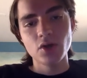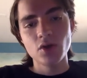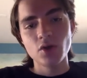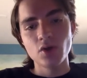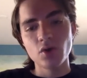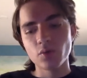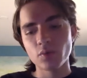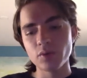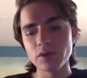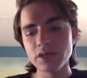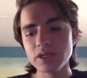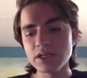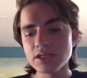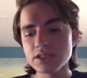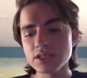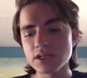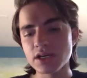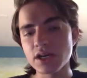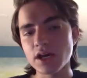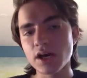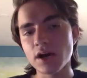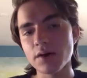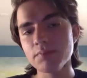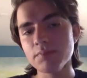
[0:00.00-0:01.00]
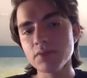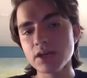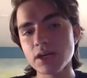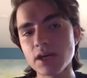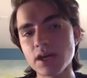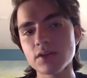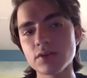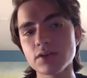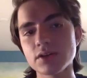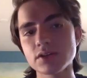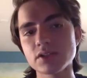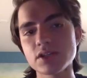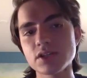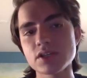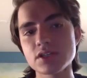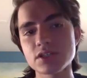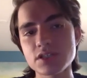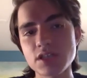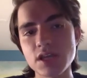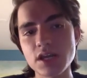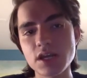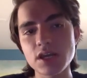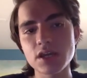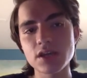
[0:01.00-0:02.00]
we need to come together as a
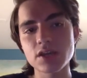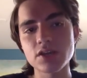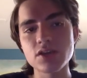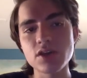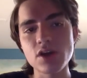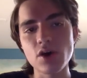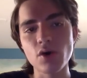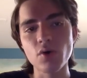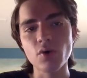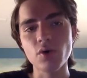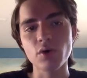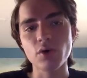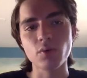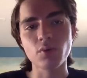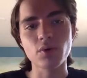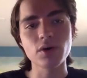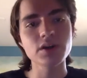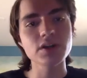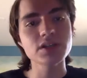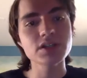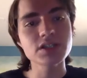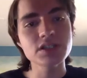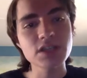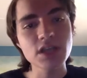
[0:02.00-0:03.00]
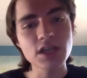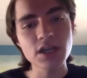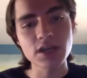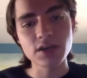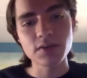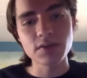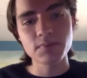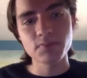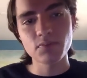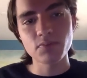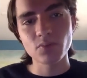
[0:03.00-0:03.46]
city and know we're a city.